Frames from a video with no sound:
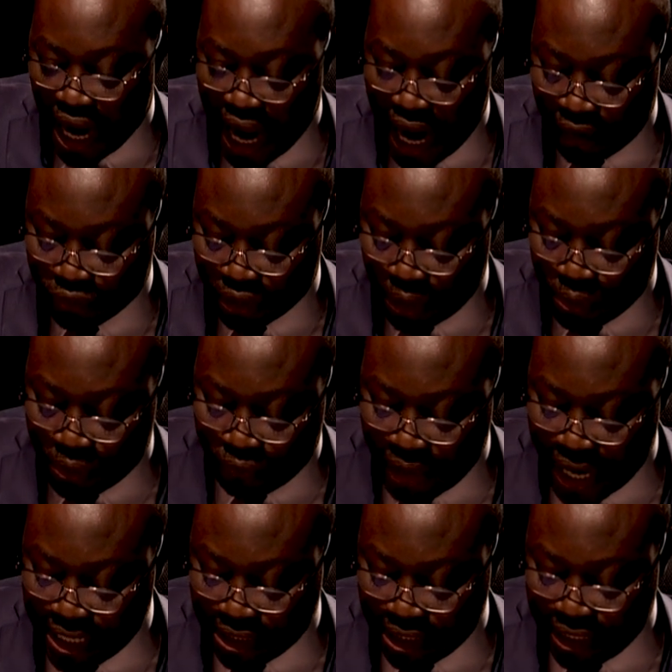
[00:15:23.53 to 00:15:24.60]
After
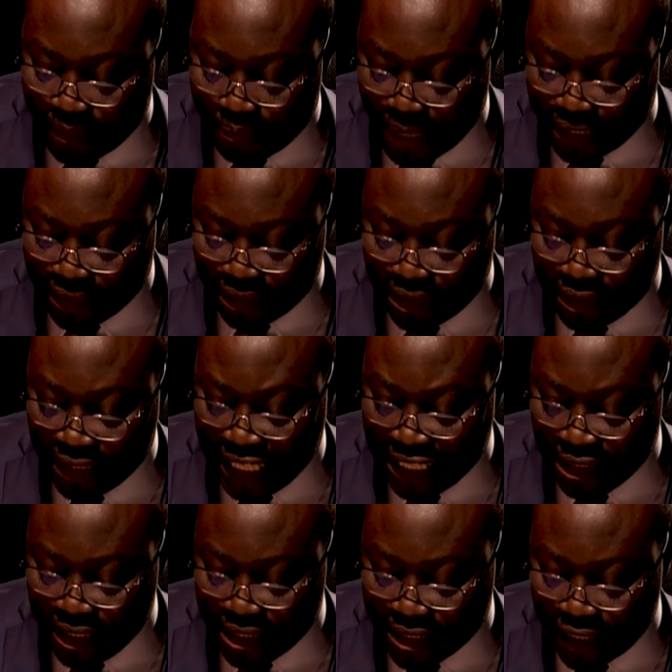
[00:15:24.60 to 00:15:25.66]
revising the budget,
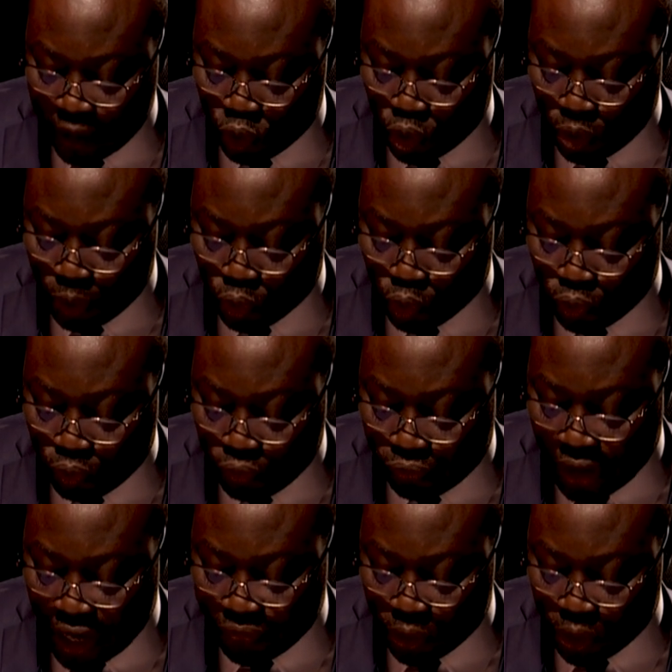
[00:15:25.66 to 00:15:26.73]
they said it will be
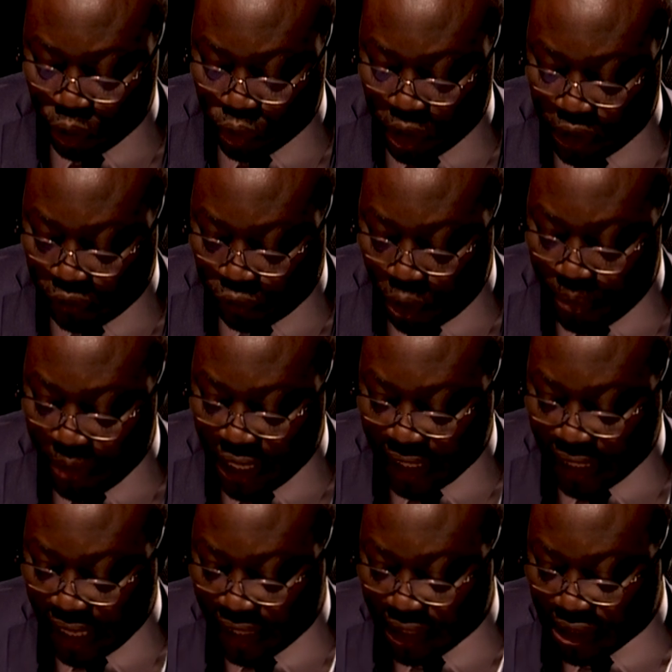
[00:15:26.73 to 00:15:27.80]
524 million
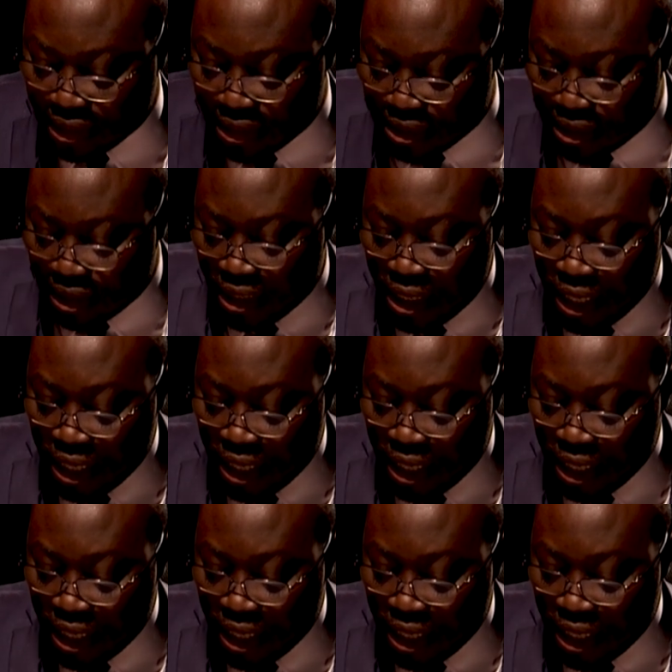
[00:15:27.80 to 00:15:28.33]
Ghana cedis.